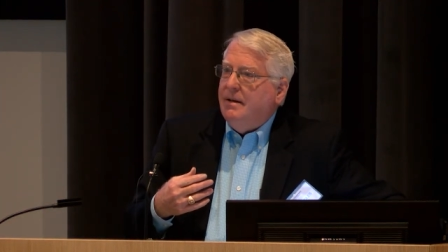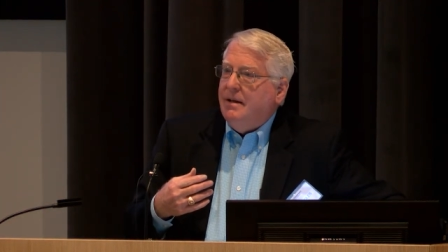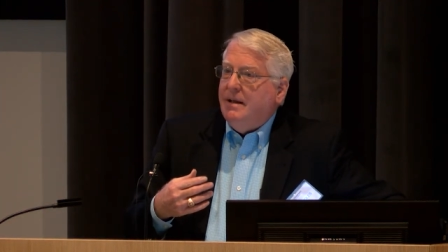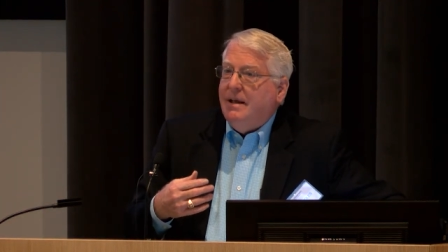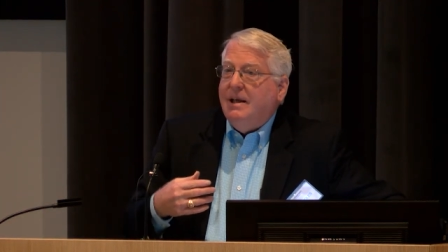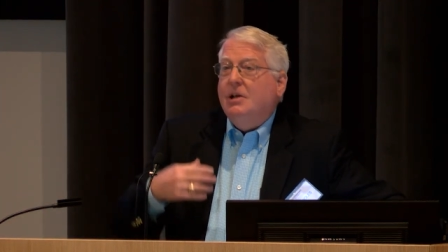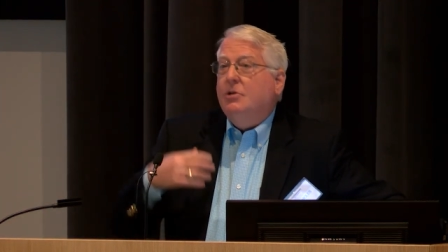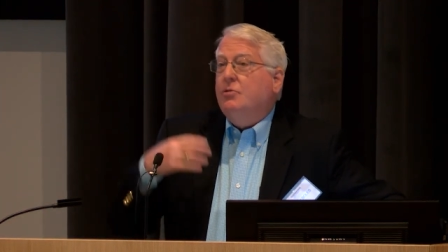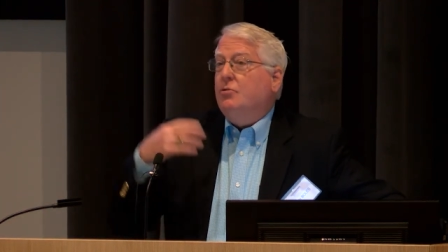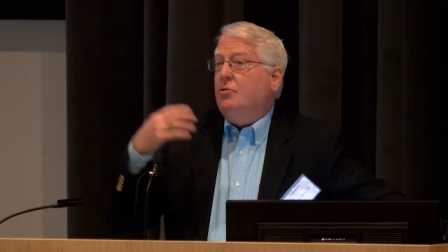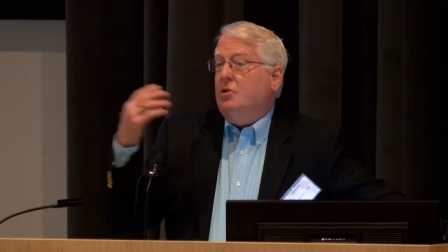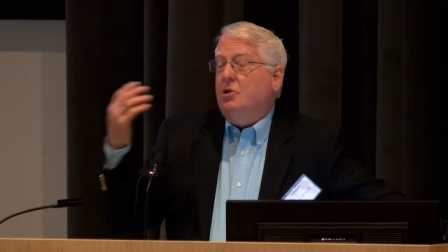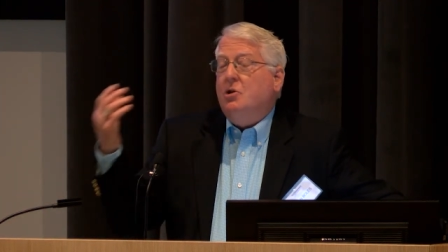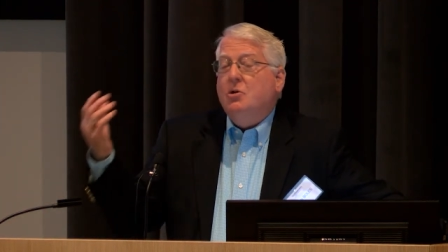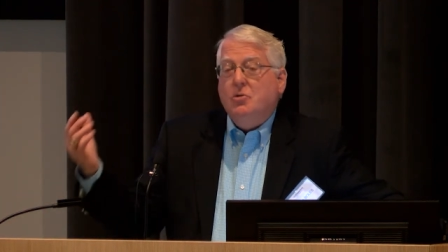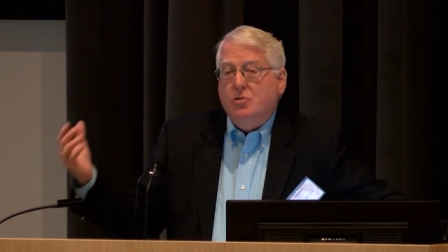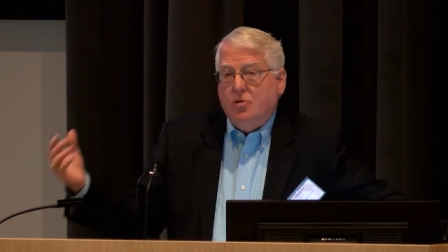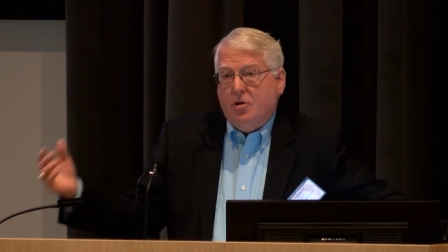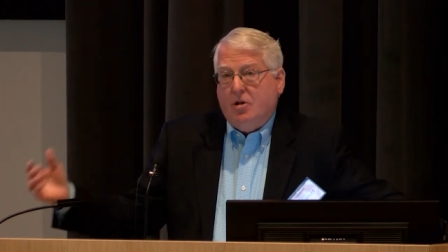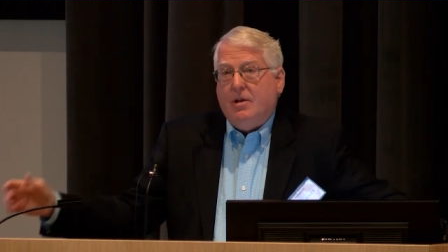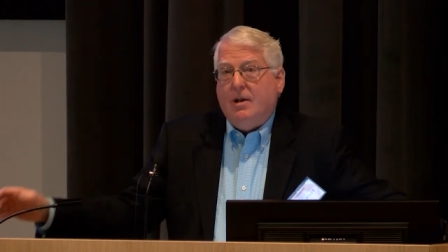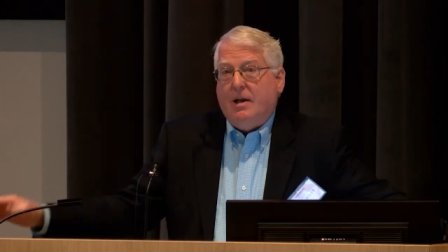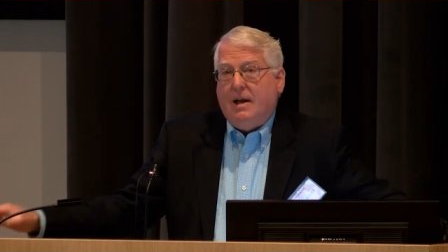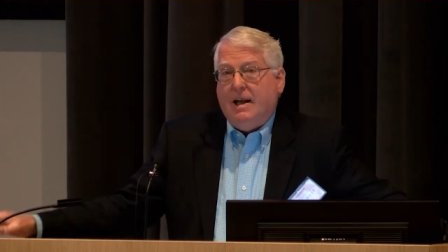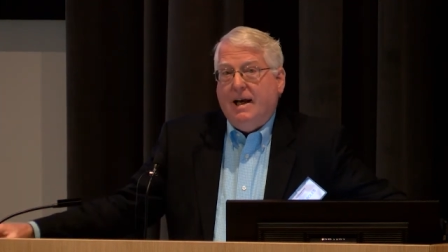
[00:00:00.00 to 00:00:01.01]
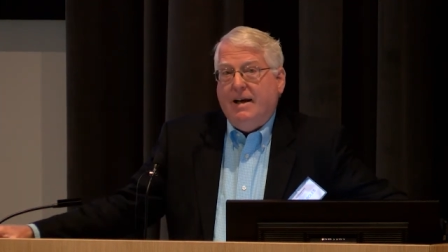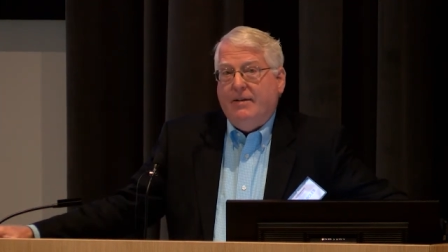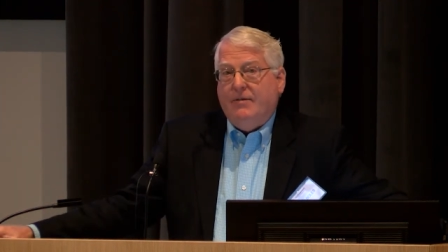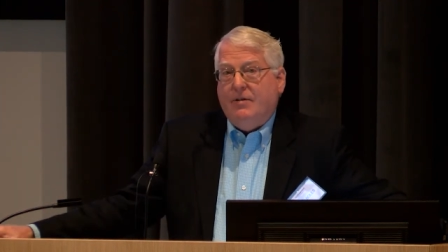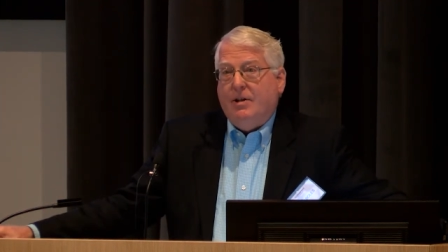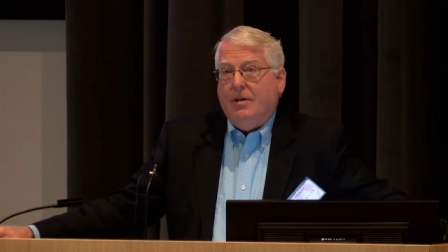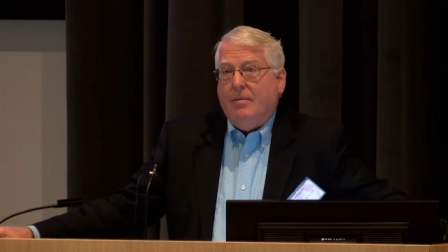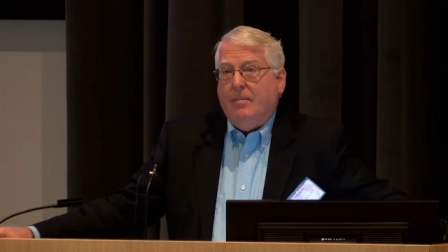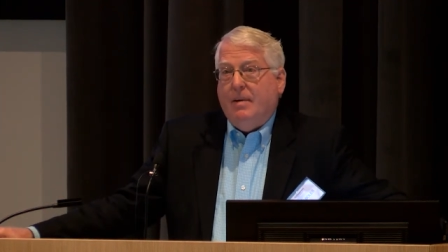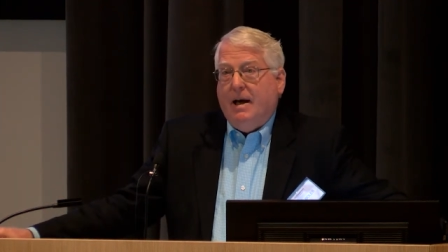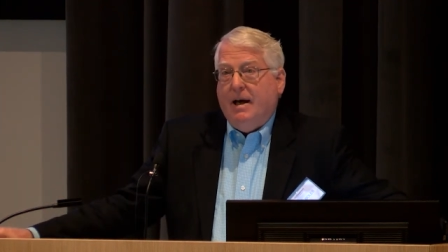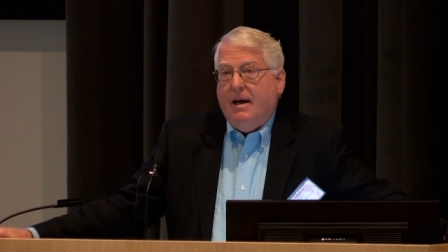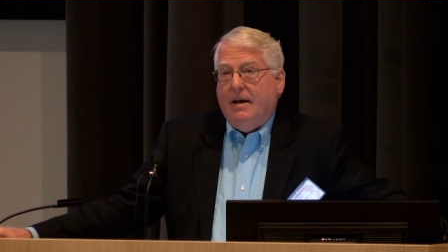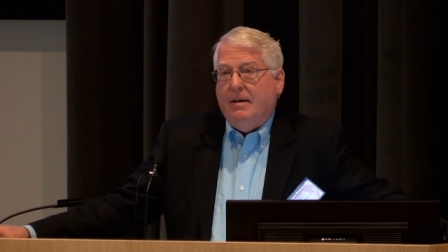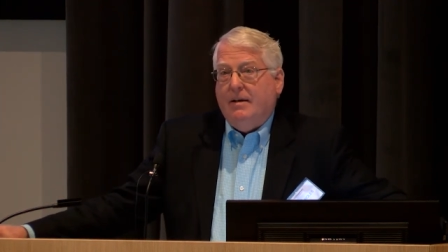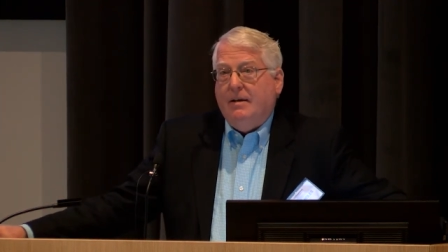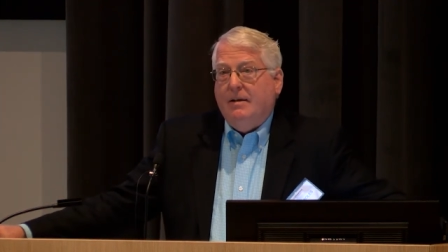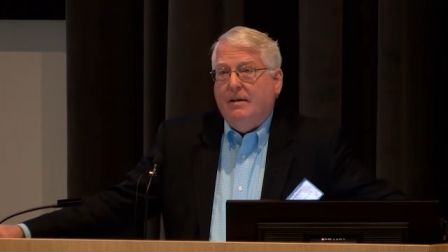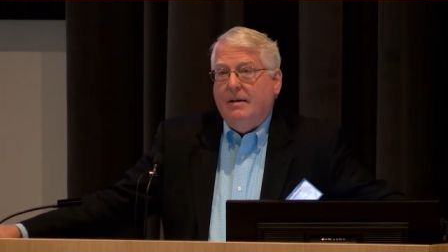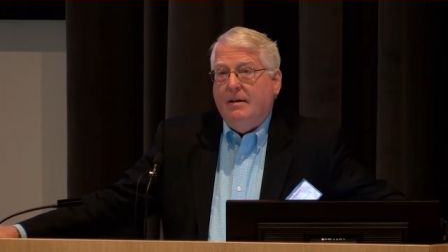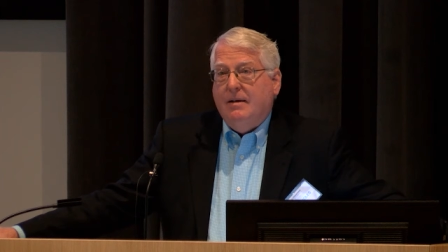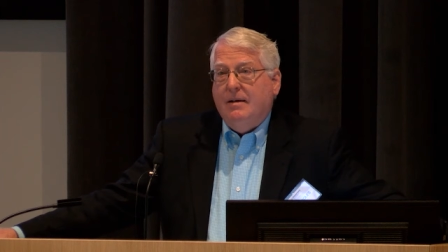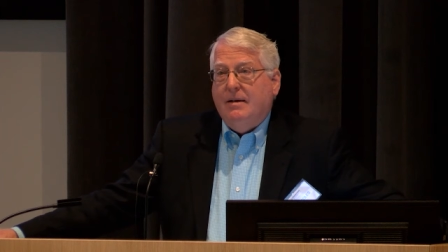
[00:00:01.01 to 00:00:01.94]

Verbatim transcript: introduced to the life of the mind